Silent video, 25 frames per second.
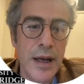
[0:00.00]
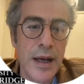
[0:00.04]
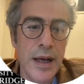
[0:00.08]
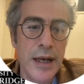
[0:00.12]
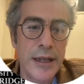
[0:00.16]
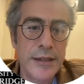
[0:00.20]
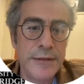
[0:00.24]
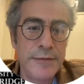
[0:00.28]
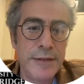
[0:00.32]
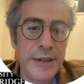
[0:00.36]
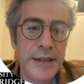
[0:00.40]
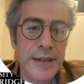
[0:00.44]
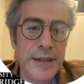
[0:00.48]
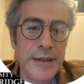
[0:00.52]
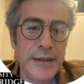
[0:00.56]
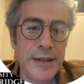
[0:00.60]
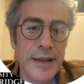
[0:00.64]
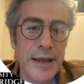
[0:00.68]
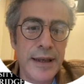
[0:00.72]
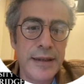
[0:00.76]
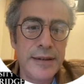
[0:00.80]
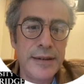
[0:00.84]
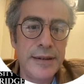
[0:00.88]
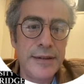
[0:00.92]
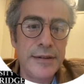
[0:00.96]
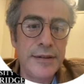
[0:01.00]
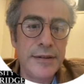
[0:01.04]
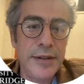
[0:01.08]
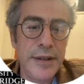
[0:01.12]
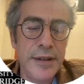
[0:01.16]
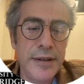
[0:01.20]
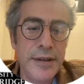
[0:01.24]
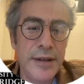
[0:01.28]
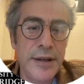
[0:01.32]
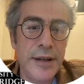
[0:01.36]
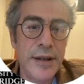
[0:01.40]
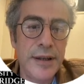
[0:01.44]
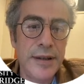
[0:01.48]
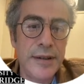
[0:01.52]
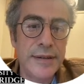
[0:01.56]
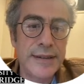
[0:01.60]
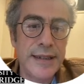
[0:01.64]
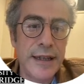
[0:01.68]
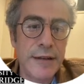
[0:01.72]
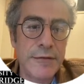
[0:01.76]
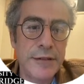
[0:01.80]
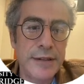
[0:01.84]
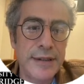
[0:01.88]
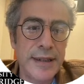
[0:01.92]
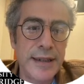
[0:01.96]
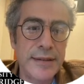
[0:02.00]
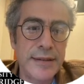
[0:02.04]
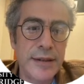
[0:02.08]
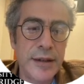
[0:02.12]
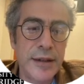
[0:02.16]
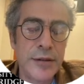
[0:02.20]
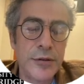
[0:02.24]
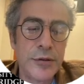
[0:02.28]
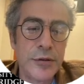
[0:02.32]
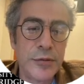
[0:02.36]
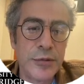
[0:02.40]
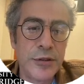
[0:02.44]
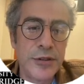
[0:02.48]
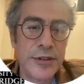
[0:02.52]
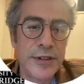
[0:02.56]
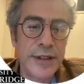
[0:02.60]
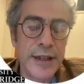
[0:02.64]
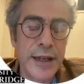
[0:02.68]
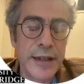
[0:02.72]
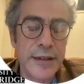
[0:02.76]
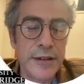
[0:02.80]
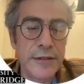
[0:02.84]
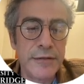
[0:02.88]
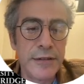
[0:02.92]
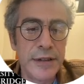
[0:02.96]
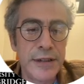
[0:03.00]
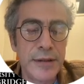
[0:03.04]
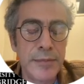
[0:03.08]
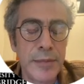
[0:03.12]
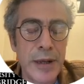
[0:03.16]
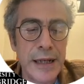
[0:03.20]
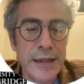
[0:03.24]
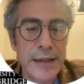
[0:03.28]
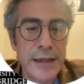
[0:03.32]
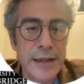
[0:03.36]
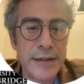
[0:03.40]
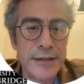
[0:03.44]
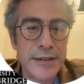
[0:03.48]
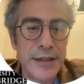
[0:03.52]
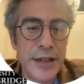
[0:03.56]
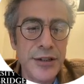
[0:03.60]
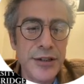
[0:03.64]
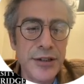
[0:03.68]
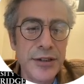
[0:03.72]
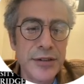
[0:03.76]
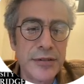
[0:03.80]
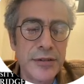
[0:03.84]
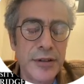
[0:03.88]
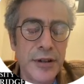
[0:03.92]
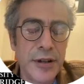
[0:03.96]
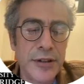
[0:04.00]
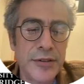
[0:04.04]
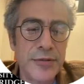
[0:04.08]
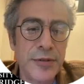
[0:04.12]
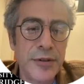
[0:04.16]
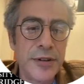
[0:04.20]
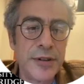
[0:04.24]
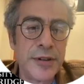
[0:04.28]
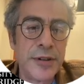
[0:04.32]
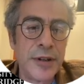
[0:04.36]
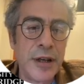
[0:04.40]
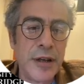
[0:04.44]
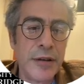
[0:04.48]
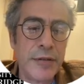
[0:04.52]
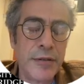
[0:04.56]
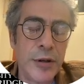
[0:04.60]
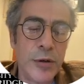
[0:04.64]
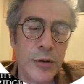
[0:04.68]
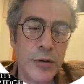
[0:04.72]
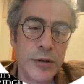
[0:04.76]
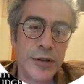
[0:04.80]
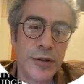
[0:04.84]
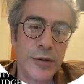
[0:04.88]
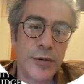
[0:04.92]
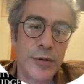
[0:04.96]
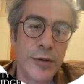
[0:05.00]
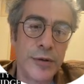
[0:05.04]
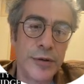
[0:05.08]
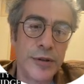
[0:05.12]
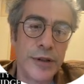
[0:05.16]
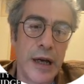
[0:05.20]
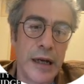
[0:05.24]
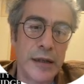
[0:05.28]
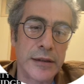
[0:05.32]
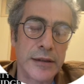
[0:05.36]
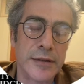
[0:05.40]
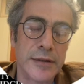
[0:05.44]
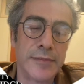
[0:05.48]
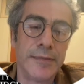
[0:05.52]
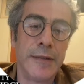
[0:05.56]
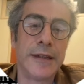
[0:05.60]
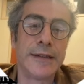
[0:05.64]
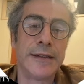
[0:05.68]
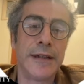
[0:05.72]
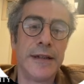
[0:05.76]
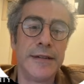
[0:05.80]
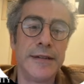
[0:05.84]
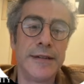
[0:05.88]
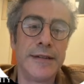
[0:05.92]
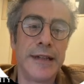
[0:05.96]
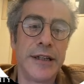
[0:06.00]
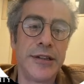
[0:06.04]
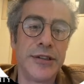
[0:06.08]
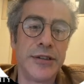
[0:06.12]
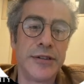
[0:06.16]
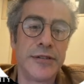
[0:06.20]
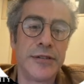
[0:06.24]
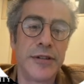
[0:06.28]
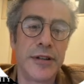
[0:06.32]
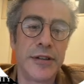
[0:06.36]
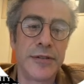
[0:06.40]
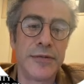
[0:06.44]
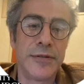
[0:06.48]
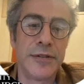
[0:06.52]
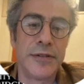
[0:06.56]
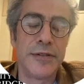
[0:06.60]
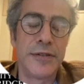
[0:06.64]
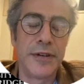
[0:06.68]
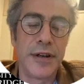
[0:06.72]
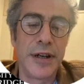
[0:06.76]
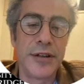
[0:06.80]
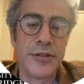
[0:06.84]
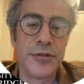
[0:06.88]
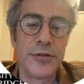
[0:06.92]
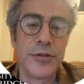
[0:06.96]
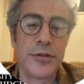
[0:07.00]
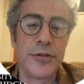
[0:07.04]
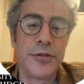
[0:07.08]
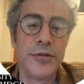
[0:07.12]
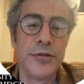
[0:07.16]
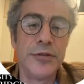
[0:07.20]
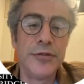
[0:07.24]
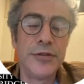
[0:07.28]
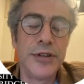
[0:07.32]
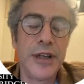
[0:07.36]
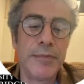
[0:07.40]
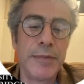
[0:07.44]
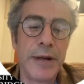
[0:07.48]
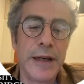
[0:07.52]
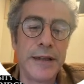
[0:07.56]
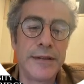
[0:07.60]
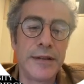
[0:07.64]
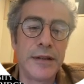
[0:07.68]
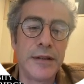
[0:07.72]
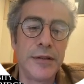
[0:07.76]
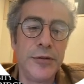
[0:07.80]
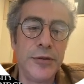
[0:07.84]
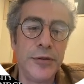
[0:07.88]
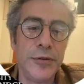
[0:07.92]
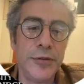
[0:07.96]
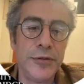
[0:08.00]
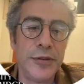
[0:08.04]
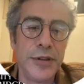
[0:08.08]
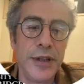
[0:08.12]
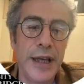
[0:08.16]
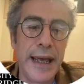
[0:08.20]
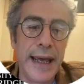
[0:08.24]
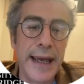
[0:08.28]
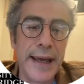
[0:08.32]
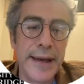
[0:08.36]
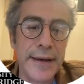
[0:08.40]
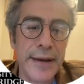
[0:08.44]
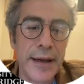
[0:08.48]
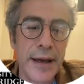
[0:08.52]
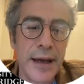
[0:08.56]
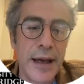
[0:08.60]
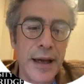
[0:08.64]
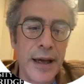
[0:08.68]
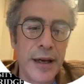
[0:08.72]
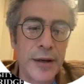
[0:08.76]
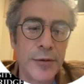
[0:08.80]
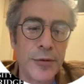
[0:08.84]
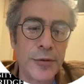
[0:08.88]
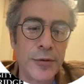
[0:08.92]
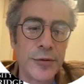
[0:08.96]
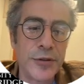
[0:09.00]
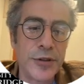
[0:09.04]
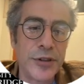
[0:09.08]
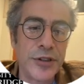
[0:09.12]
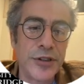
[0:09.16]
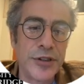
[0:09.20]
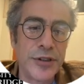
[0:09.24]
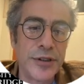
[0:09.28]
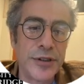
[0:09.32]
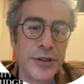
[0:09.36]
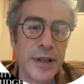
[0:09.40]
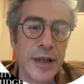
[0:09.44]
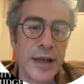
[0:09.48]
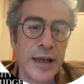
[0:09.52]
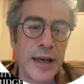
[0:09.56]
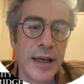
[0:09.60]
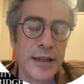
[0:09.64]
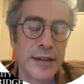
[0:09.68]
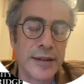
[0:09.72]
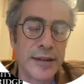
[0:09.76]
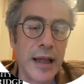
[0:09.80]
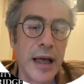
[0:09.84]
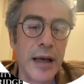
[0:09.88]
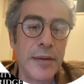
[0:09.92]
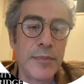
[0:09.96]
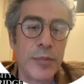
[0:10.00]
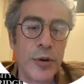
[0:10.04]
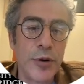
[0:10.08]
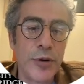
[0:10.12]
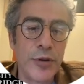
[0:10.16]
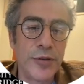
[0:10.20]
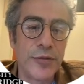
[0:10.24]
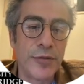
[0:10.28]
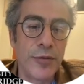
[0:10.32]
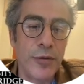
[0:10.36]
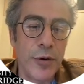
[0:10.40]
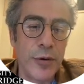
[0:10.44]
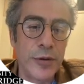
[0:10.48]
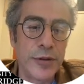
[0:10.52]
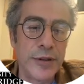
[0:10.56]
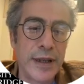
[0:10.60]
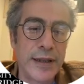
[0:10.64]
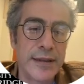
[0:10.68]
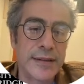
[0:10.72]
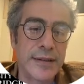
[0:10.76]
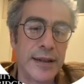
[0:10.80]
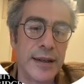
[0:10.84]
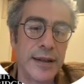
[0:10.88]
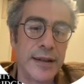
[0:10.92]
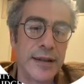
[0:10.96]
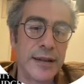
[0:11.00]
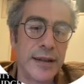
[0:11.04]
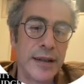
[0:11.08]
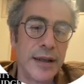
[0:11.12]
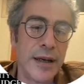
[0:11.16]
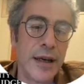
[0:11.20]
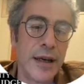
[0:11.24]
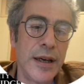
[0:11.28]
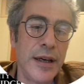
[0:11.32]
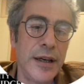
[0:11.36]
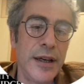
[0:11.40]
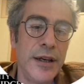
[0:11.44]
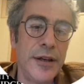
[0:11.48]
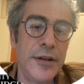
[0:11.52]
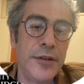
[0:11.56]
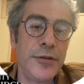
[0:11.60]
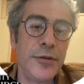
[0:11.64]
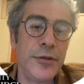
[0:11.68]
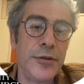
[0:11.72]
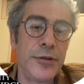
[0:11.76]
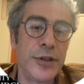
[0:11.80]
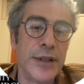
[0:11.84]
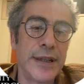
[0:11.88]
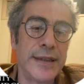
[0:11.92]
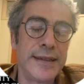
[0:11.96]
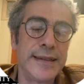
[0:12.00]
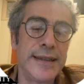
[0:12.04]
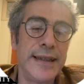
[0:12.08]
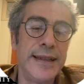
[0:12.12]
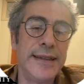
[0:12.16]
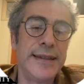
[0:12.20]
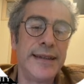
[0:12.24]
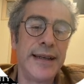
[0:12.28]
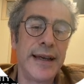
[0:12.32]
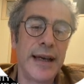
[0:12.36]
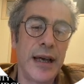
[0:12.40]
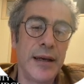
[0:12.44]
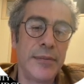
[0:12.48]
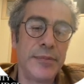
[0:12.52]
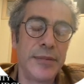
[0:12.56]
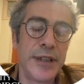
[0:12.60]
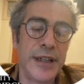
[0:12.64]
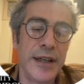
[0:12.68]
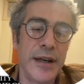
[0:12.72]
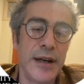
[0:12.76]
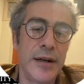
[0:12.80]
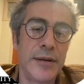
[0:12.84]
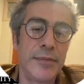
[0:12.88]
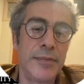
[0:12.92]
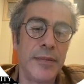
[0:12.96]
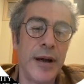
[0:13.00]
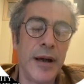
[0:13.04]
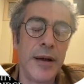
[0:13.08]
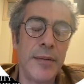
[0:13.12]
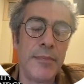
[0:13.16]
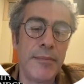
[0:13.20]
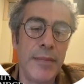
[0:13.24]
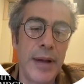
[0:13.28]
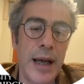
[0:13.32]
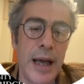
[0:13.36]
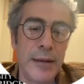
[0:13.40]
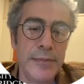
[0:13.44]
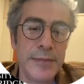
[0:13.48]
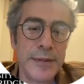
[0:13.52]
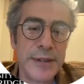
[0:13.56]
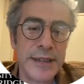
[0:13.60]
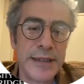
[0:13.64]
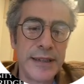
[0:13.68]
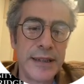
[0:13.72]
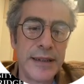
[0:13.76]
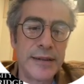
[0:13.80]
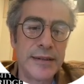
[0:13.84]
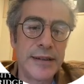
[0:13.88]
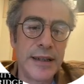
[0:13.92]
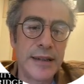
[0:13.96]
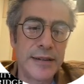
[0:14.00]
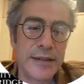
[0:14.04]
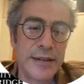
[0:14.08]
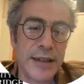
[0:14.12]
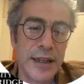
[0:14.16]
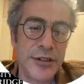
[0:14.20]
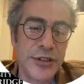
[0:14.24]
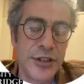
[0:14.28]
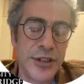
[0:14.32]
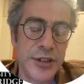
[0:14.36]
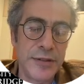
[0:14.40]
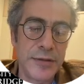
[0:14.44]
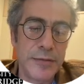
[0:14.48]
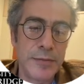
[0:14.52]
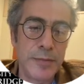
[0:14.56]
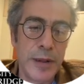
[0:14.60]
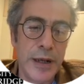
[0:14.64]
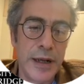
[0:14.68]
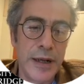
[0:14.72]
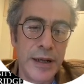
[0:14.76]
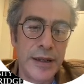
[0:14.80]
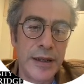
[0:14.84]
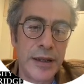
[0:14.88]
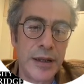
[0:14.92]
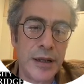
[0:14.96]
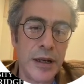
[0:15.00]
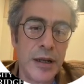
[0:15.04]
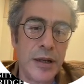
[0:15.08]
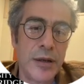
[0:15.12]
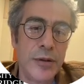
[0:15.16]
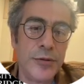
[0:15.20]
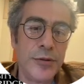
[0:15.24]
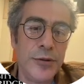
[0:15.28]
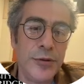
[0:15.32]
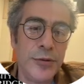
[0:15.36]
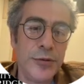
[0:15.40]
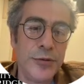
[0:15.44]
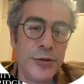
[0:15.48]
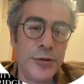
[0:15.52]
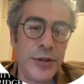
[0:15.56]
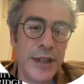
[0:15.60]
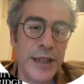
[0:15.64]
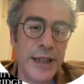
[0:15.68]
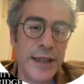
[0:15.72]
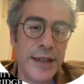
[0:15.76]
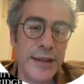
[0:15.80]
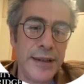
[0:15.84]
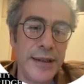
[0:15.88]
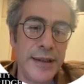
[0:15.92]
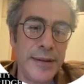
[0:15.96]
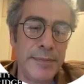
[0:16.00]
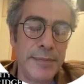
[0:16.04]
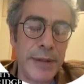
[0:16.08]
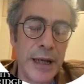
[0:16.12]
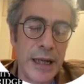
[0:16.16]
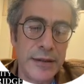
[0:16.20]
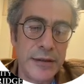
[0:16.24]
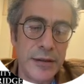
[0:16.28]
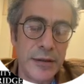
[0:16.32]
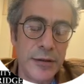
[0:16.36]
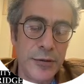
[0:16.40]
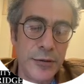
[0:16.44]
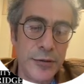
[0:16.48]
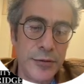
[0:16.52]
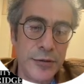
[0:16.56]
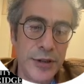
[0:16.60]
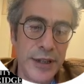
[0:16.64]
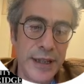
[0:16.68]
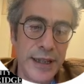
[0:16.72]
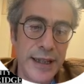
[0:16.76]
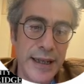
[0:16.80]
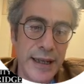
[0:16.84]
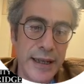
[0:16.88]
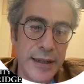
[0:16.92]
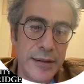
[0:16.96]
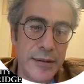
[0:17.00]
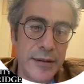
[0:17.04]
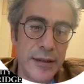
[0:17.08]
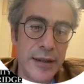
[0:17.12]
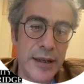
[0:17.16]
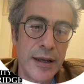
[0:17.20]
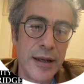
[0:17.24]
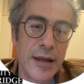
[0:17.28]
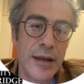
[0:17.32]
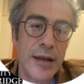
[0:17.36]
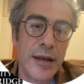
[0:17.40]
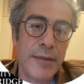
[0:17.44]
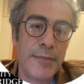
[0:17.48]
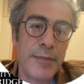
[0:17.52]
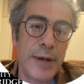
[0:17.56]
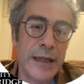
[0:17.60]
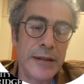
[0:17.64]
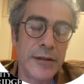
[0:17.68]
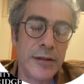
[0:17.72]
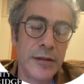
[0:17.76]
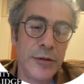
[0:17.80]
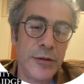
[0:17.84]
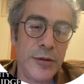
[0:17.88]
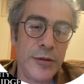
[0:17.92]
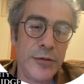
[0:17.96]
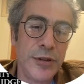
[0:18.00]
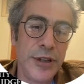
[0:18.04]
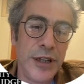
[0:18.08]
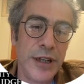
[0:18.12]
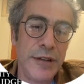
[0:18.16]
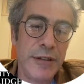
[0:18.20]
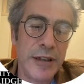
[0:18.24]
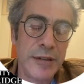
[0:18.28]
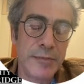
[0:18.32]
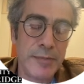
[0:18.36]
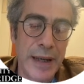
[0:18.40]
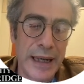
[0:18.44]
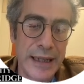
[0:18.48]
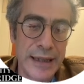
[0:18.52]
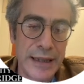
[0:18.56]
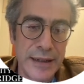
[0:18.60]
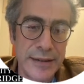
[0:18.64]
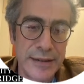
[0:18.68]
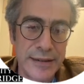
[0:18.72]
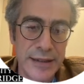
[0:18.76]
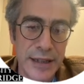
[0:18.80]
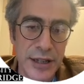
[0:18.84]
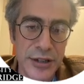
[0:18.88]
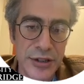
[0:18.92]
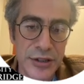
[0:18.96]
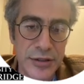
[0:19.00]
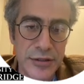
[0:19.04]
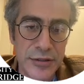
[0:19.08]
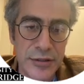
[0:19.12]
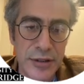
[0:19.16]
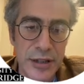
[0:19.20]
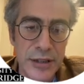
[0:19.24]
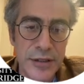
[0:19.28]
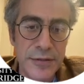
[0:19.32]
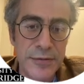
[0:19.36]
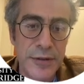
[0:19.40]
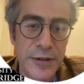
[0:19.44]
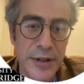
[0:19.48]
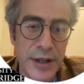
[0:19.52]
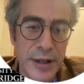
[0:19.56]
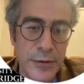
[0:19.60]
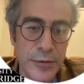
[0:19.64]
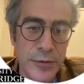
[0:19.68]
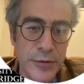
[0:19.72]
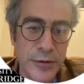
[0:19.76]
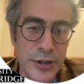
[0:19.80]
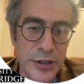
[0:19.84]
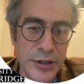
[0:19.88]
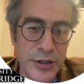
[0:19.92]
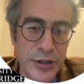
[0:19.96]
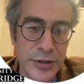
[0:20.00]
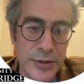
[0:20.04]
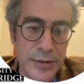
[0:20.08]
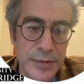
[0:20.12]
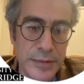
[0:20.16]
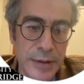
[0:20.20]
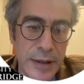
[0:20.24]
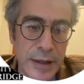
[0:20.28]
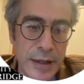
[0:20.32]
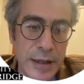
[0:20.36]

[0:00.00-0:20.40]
As we did at the 7 Tesla human scanner with the magnetization transfer, we also conducted magnetization transfer ratio using PETALUTE acquisition at 9.4 Tesla. Here you can see the MTR maps that is achieved by UTE, PETALUTE, and PETALUTE with magnetization transfer acquisition.